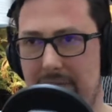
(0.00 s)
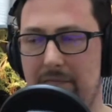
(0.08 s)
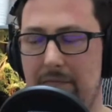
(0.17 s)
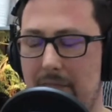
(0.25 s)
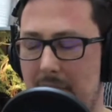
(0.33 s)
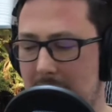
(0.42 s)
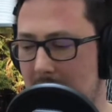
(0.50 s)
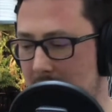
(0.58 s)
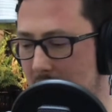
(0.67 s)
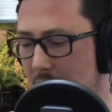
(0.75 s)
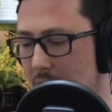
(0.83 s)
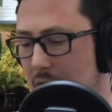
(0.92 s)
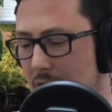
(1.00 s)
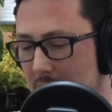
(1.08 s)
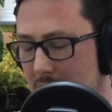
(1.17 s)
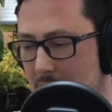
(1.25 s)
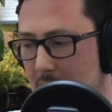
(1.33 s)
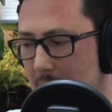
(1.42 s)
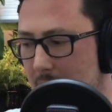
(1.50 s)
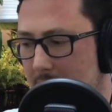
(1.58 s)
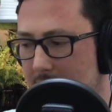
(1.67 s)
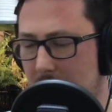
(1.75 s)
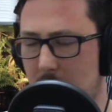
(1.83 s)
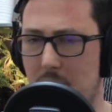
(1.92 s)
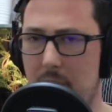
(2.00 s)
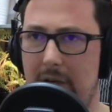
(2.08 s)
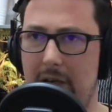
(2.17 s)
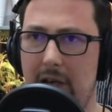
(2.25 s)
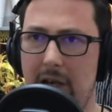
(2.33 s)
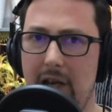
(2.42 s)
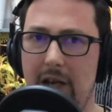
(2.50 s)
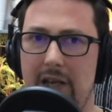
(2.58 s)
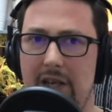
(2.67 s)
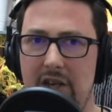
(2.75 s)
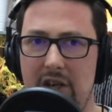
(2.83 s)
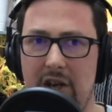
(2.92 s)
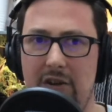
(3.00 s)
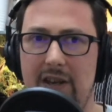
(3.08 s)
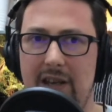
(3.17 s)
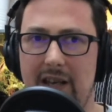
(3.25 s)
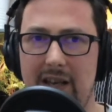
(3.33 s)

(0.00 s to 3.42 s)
my mum who grew up after the war, but it